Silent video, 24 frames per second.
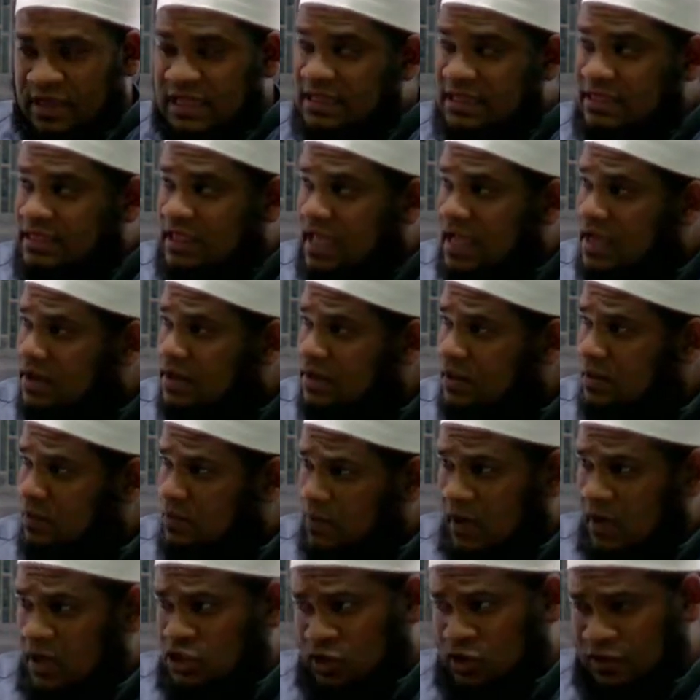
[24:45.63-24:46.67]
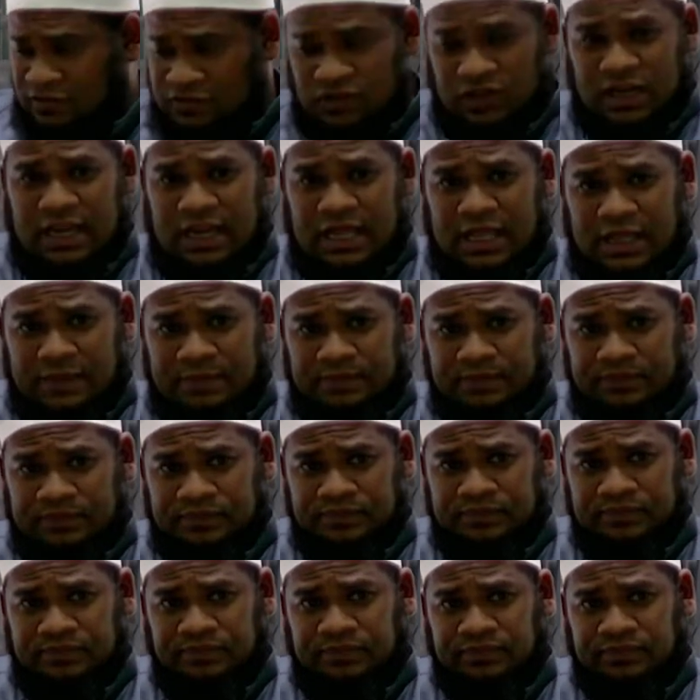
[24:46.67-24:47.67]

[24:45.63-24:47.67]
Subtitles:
the integral parts of Salah.